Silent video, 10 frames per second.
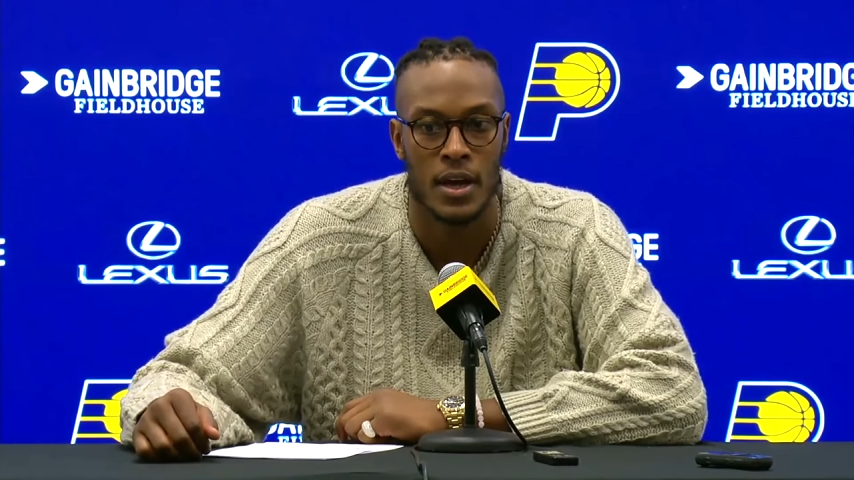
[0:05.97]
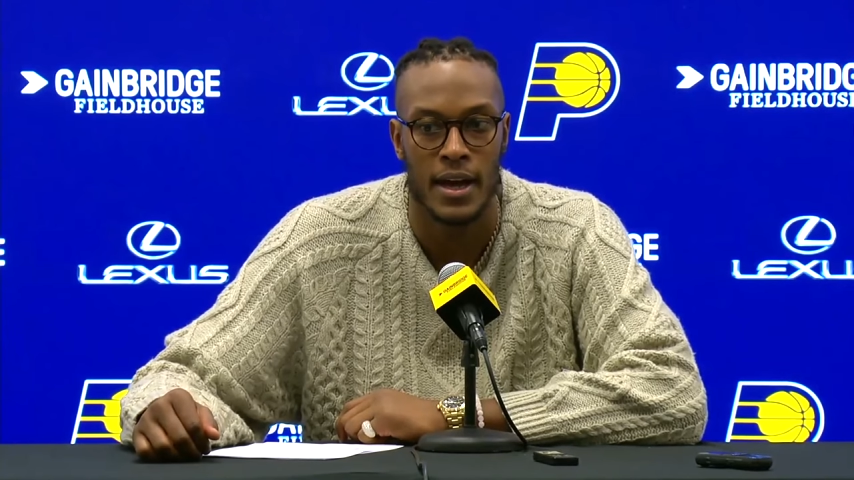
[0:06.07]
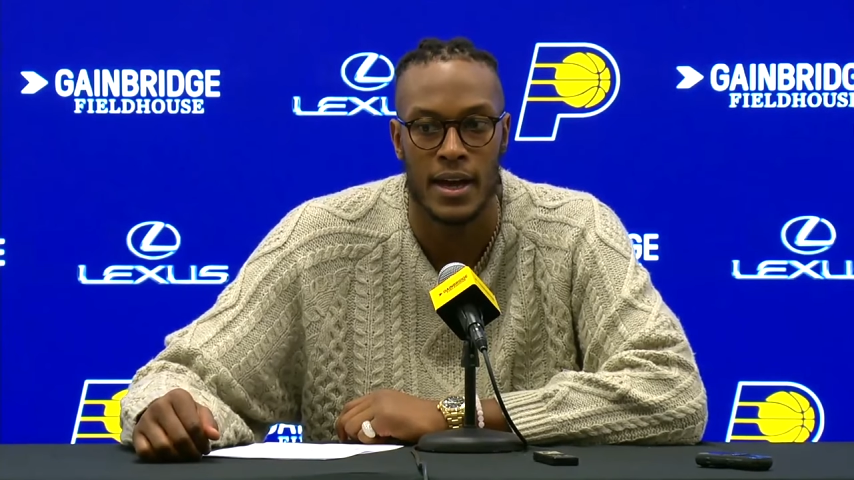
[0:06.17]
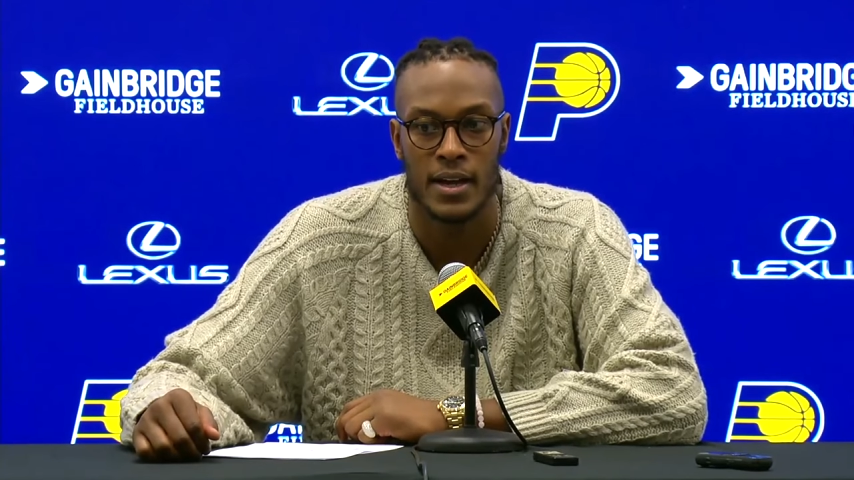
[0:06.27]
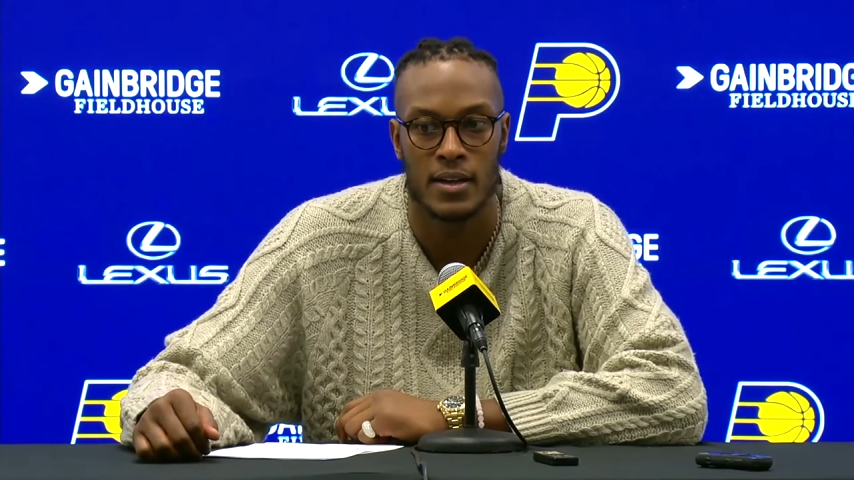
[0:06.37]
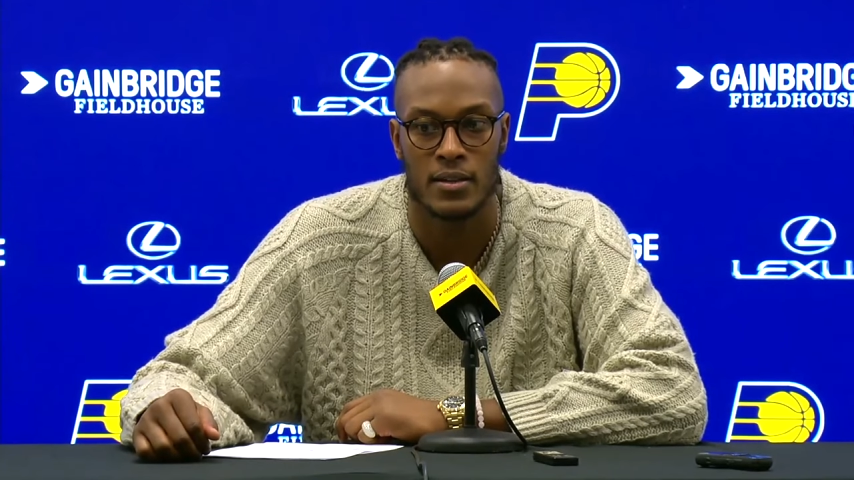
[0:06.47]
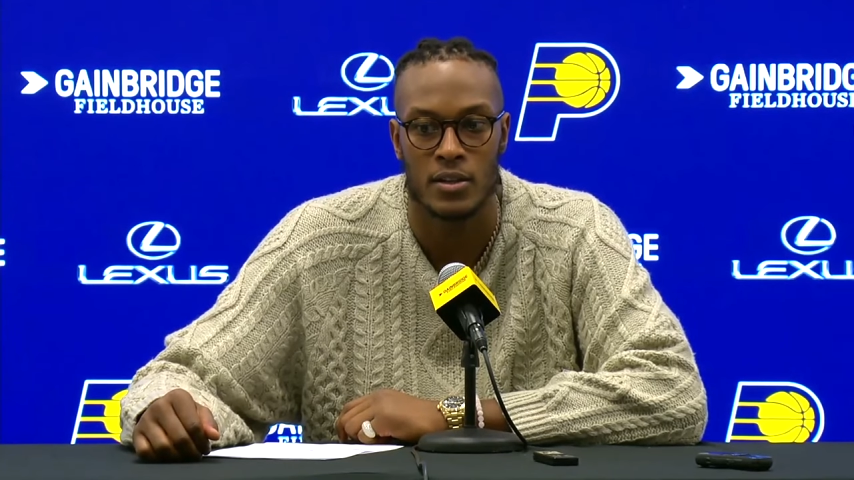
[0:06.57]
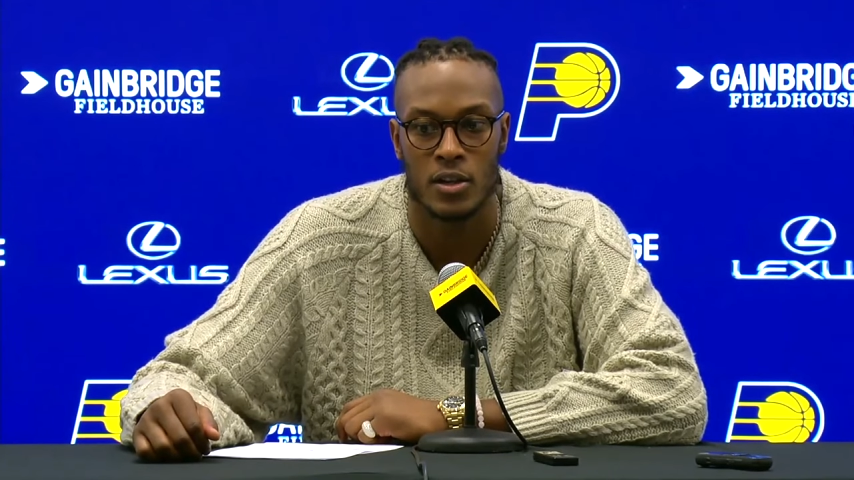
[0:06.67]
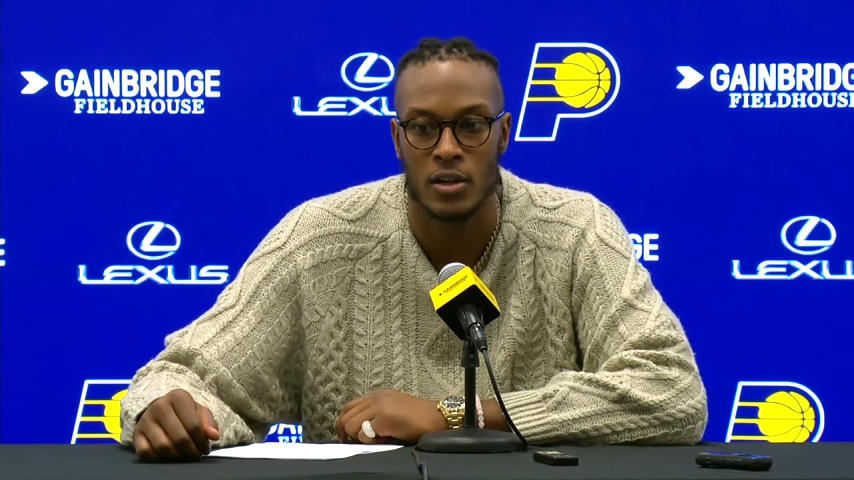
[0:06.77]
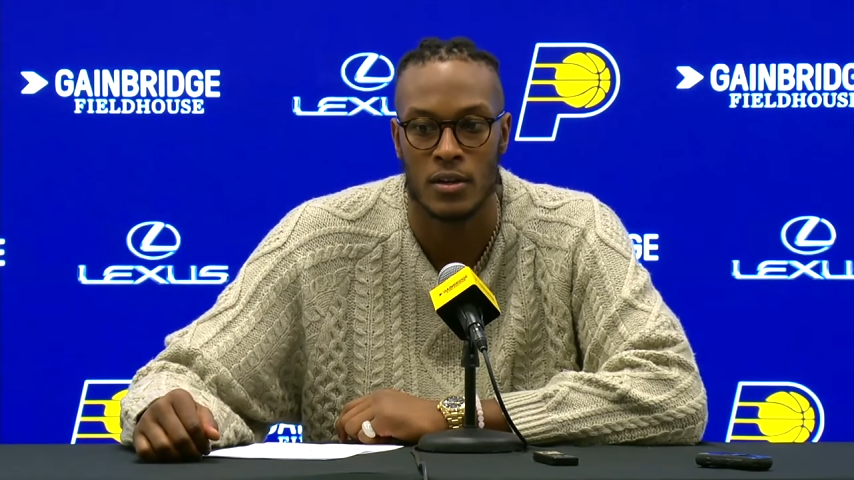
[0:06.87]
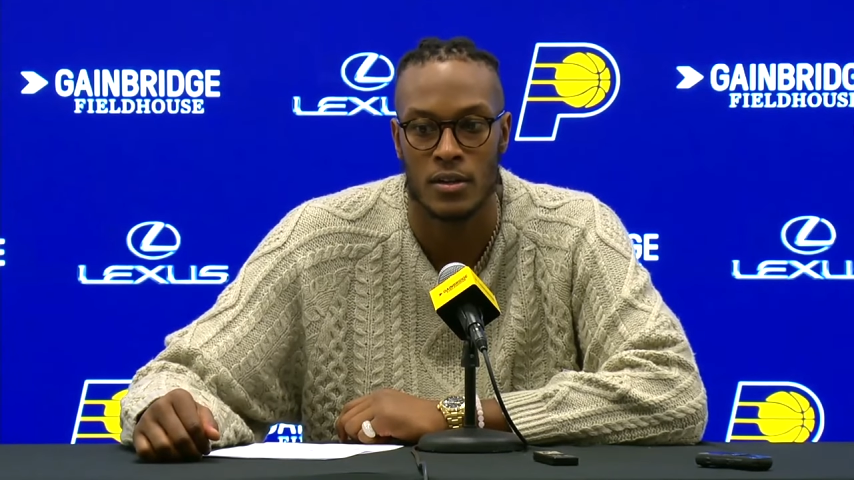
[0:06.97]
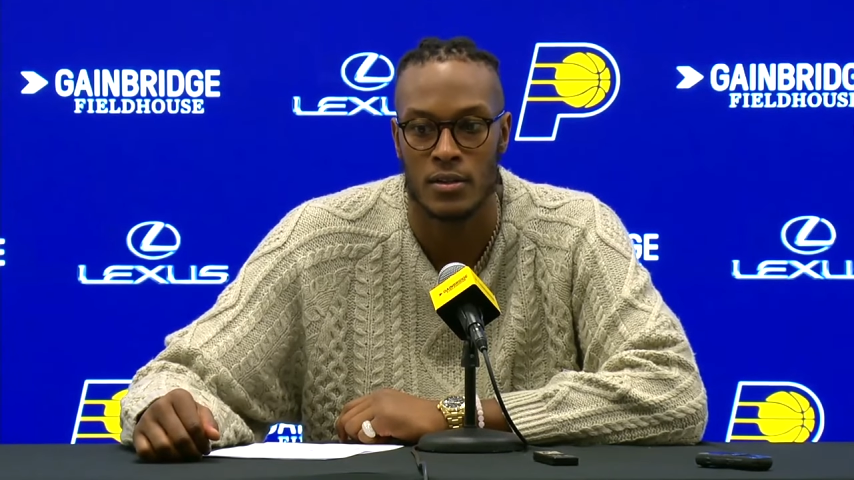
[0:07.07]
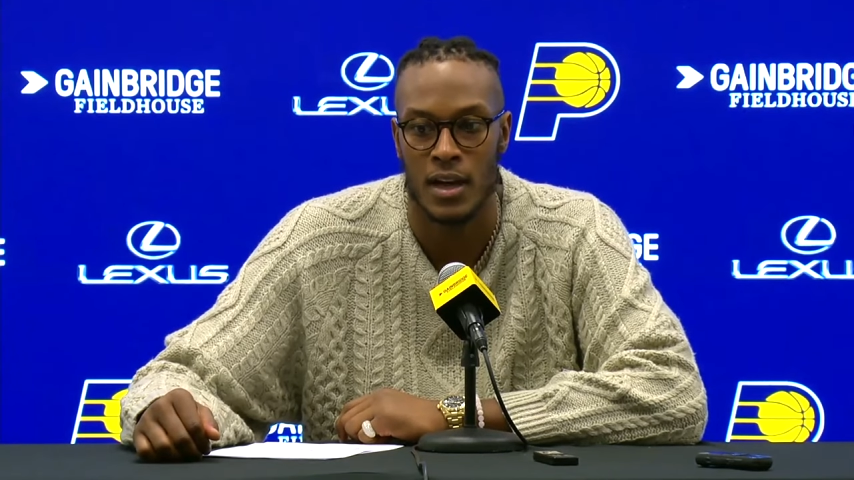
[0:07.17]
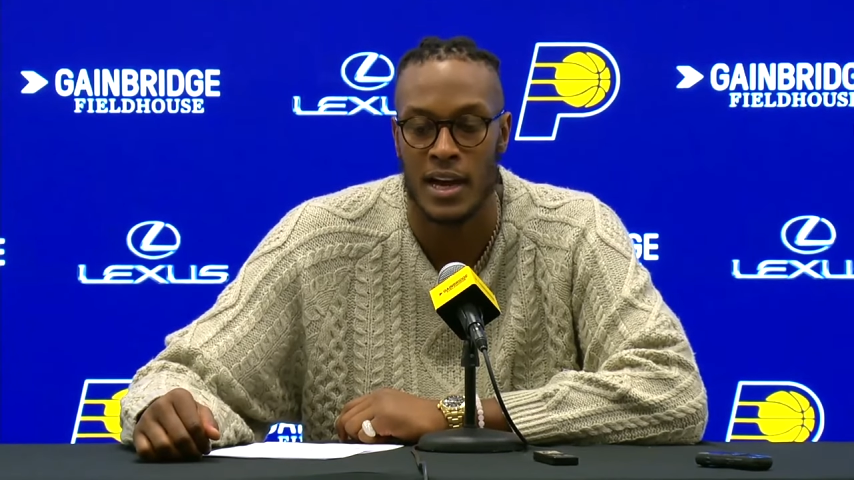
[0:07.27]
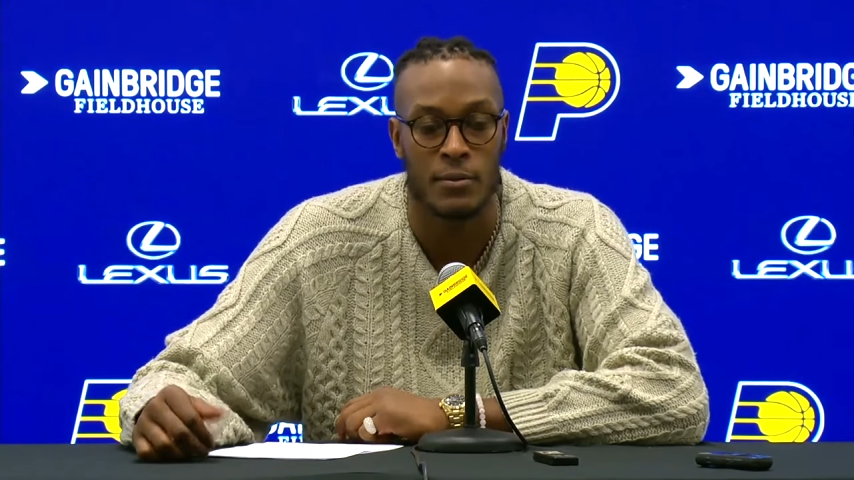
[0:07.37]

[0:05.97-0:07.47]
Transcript: And, you know, I didn't